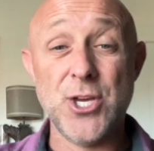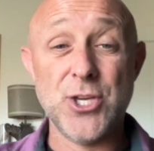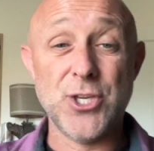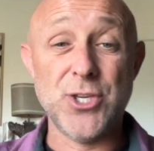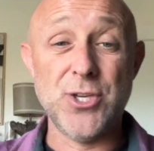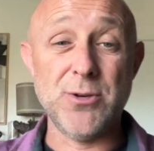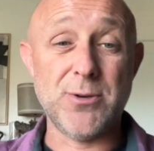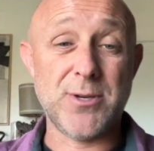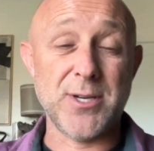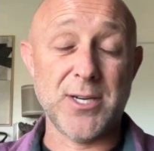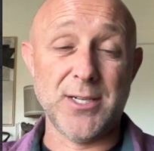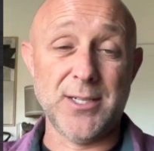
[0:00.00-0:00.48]

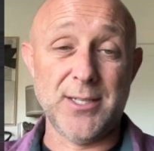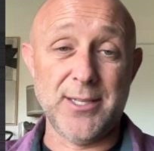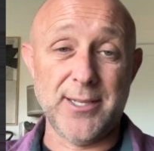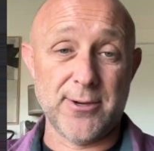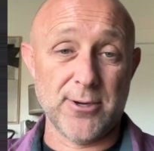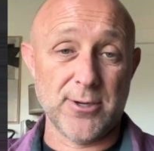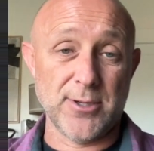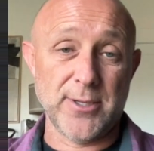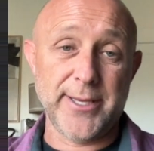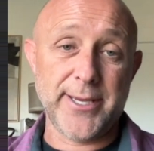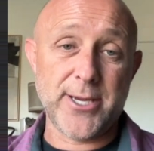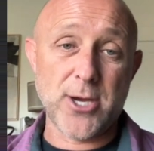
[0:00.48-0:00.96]
You can
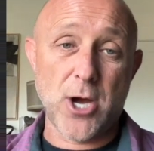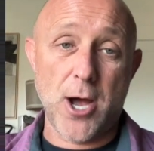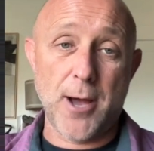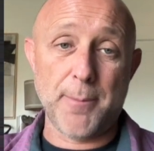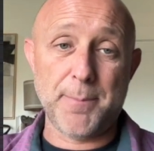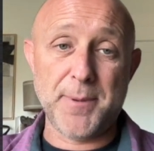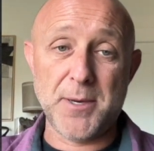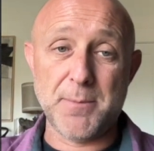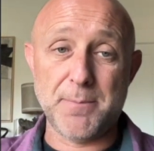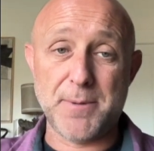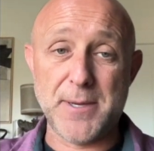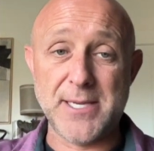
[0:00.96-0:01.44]
literally
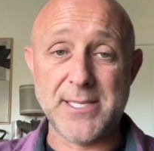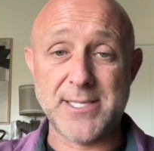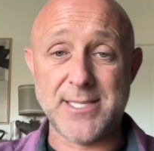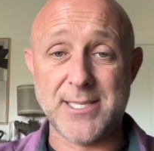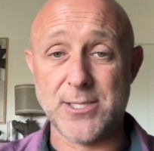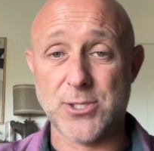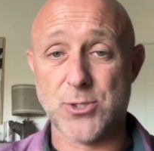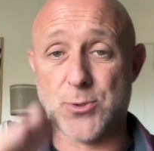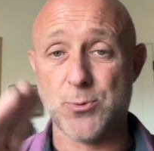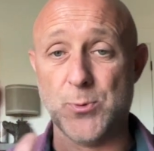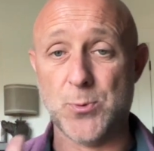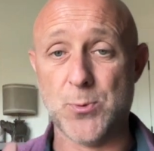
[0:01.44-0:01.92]
copy and paste
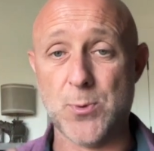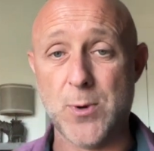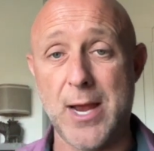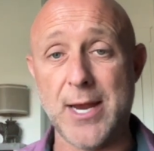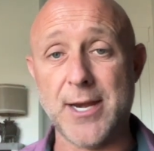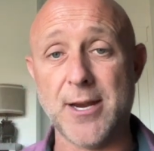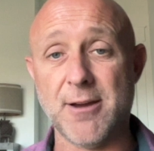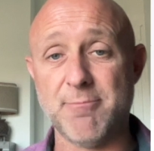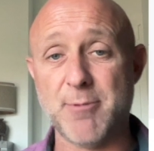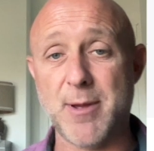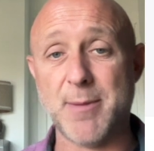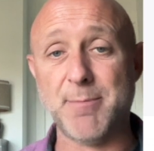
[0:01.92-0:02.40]
this
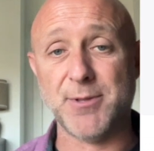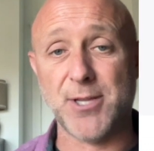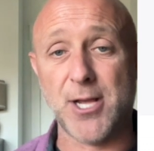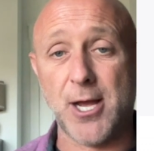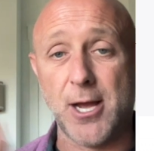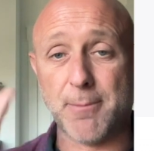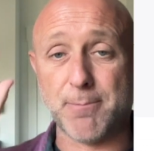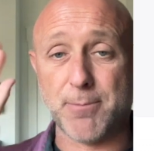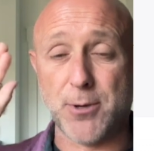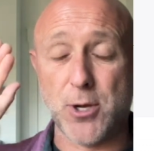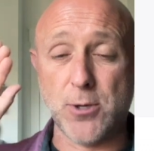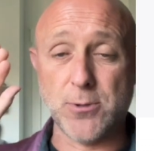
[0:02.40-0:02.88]
right off my
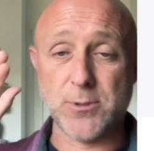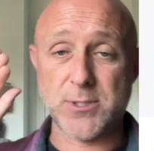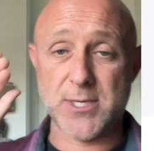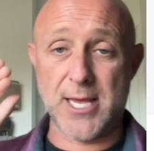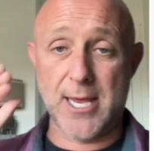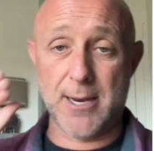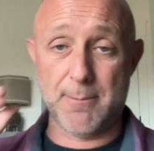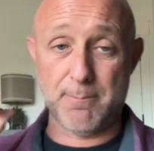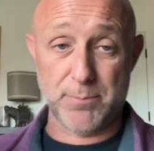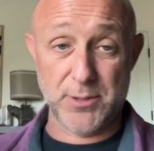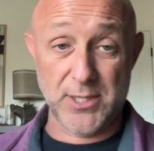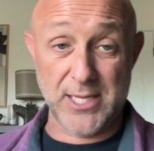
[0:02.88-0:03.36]
blog post
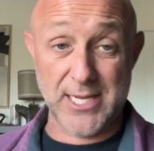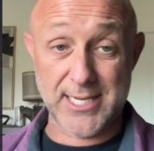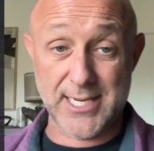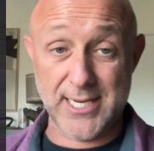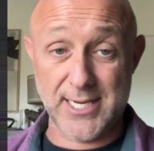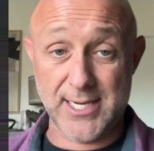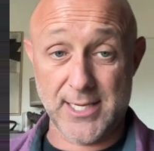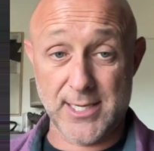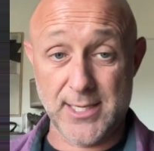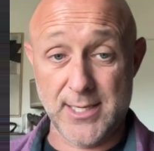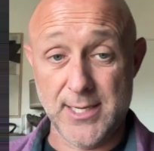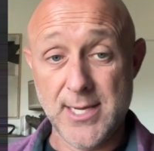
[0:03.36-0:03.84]
and plug
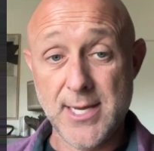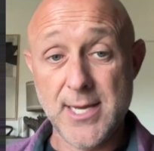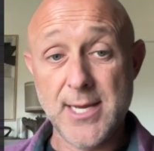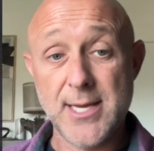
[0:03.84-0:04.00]
it in.